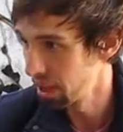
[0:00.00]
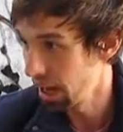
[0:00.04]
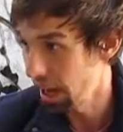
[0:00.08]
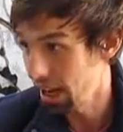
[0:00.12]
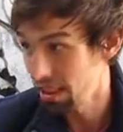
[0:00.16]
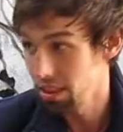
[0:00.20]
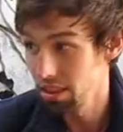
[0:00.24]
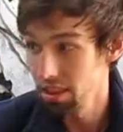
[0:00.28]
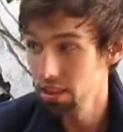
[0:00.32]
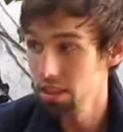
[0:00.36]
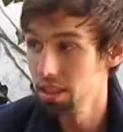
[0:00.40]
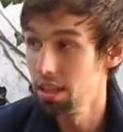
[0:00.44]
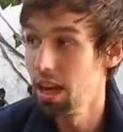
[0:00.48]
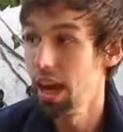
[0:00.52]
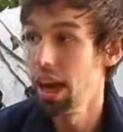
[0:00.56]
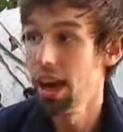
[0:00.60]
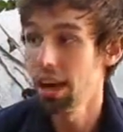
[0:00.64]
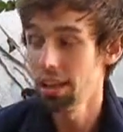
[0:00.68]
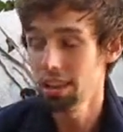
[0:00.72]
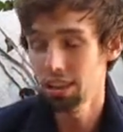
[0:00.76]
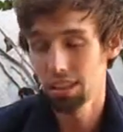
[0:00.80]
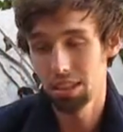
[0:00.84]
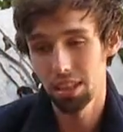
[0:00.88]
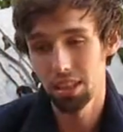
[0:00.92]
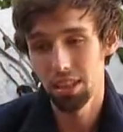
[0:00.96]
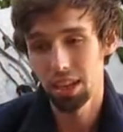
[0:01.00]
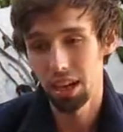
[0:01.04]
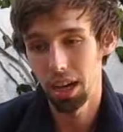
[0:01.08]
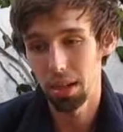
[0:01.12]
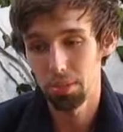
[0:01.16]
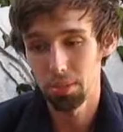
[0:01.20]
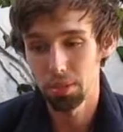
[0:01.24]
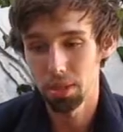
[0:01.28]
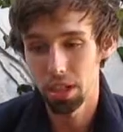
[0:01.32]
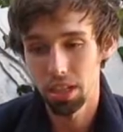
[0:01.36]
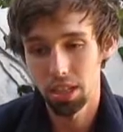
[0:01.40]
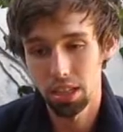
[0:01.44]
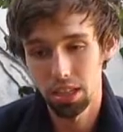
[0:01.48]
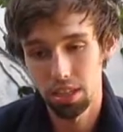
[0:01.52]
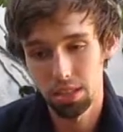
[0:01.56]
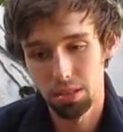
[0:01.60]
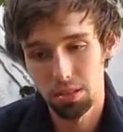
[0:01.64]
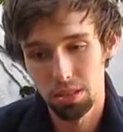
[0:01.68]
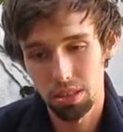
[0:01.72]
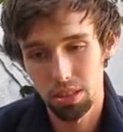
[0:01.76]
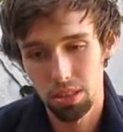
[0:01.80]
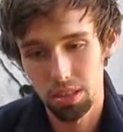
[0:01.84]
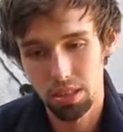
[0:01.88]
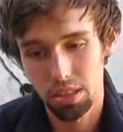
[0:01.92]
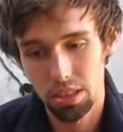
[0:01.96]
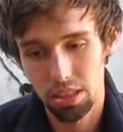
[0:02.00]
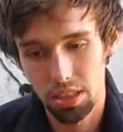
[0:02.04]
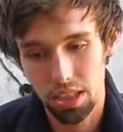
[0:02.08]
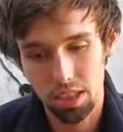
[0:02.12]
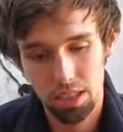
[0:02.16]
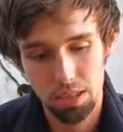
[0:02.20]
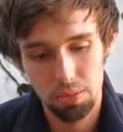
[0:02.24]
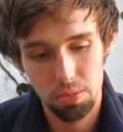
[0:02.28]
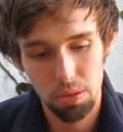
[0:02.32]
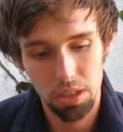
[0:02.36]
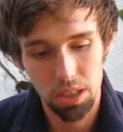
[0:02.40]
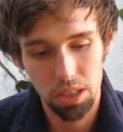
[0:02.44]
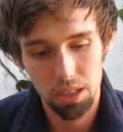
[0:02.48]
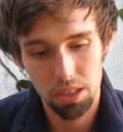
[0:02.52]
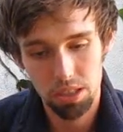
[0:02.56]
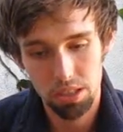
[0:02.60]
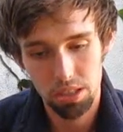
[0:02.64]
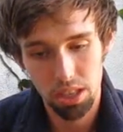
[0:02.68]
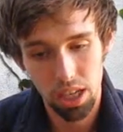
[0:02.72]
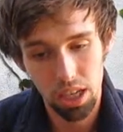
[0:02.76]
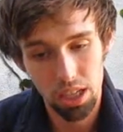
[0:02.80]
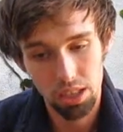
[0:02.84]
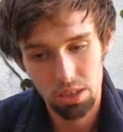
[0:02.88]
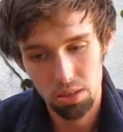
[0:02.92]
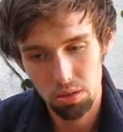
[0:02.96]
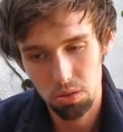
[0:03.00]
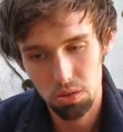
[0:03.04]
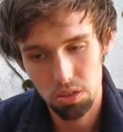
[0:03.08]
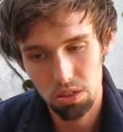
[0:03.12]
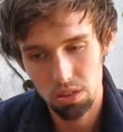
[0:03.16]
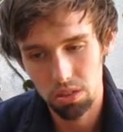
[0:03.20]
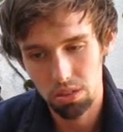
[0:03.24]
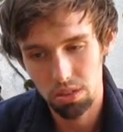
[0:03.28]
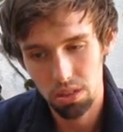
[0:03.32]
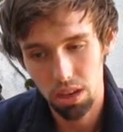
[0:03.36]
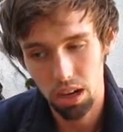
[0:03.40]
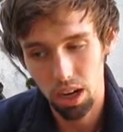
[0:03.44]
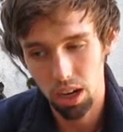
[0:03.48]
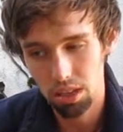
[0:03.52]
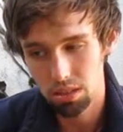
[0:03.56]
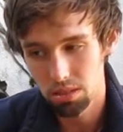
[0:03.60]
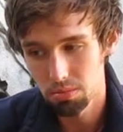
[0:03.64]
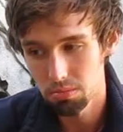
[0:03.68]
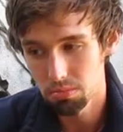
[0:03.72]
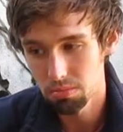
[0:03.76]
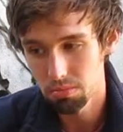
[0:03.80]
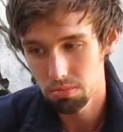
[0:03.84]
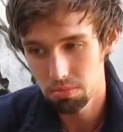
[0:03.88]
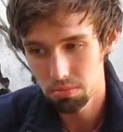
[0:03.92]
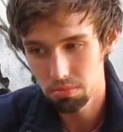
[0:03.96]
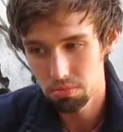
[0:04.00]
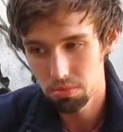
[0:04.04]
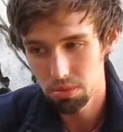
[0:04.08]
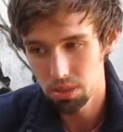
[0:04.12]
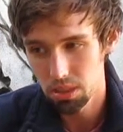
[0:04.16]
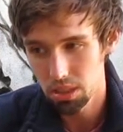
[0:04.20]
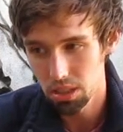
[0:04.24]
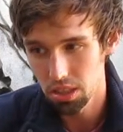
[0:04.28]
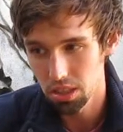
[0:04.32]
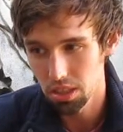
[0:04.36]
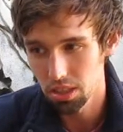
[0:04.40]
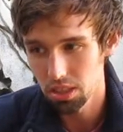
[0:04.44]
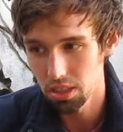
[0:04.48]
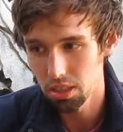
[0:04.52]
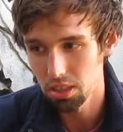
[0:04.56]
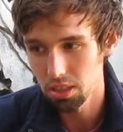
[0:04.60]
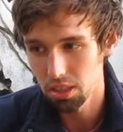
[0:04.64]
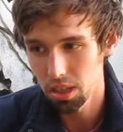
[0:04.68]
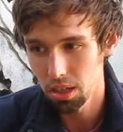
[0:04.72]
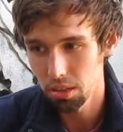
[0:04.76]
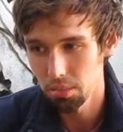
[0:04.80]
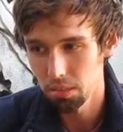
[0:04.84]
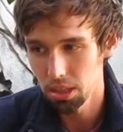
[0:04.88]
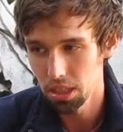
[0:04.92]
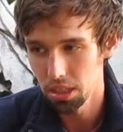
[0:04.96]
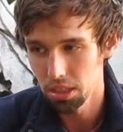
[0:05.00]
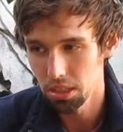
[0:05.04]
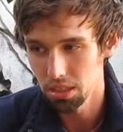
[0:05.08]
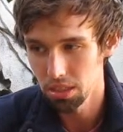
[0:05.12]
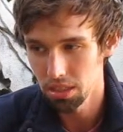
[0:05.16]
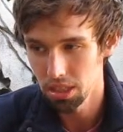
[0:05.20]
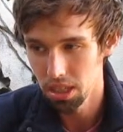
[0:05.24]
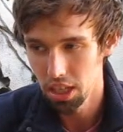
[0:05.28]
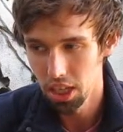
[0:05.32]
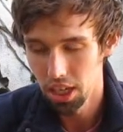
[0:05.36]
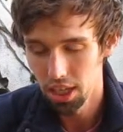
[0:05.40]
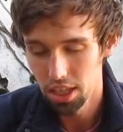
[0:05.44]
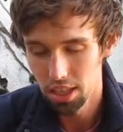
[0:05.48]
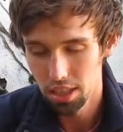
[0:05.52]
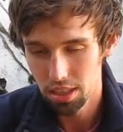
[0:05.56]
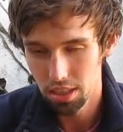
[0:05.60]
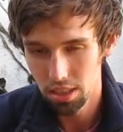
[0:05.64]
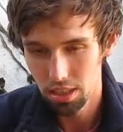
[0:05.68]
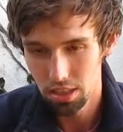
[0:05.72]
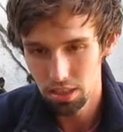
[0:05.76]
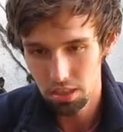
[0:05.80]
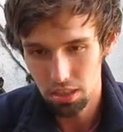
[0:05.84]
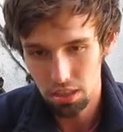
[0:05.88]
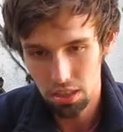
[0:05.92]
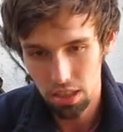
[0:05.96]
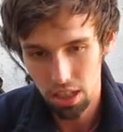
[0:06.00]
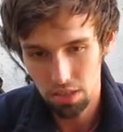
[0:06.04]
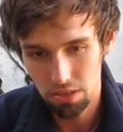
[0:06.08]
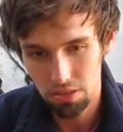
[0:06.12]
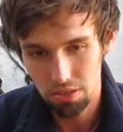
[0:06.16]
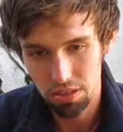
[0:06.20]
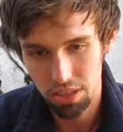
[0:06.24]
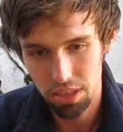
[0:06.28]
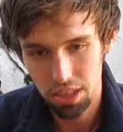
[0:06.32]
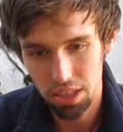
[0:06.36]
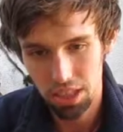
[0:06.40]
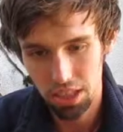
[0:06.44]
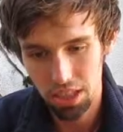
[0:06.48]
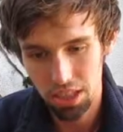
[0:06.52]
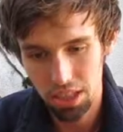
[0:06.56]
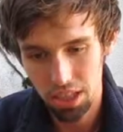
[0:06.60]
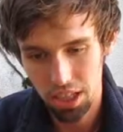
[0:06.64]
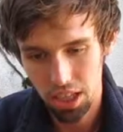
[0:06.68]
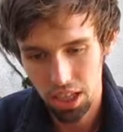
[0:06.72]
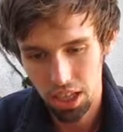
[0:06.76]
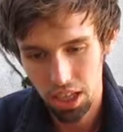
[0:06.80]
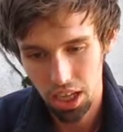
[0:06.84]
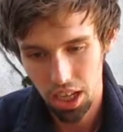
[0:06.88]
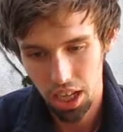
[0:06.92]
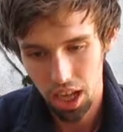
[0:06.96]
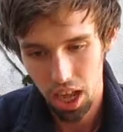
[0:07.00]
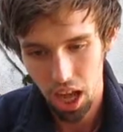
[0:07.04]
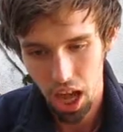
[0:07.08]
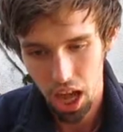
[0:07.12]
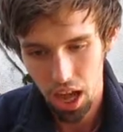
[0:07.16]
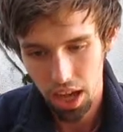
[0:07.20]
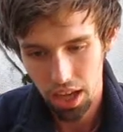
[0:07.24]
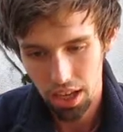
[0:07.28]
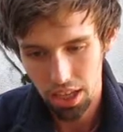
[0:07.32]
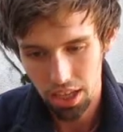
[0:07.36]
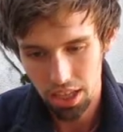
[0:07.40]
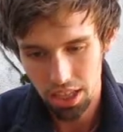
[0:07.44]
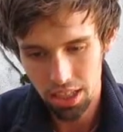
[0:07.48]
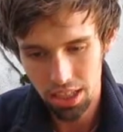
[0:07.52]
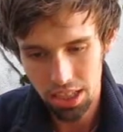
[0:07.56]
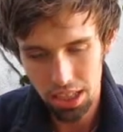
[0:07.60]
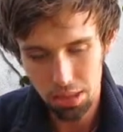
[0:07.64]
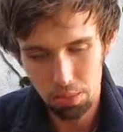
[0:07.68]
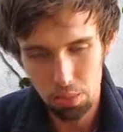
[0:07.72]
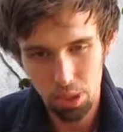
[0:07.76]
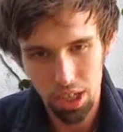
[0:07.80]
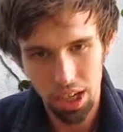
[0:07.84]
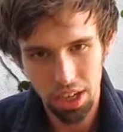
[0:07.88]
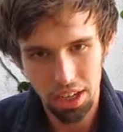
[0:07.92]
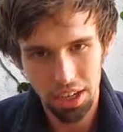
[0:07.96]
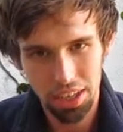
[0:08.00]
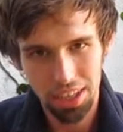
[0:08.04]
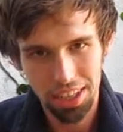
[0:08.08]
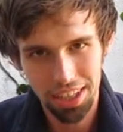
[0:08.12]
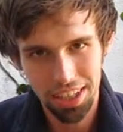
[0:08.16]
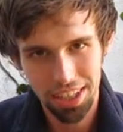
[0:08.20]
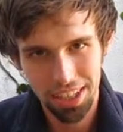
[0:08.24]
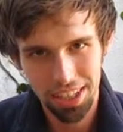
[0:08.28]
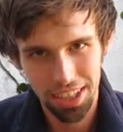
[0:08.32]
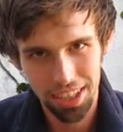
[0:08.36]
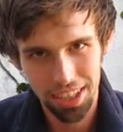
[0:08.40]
at the at the ibogaine ex experience, Sandra was awesome. She, I mean, you're you're definitely inebriated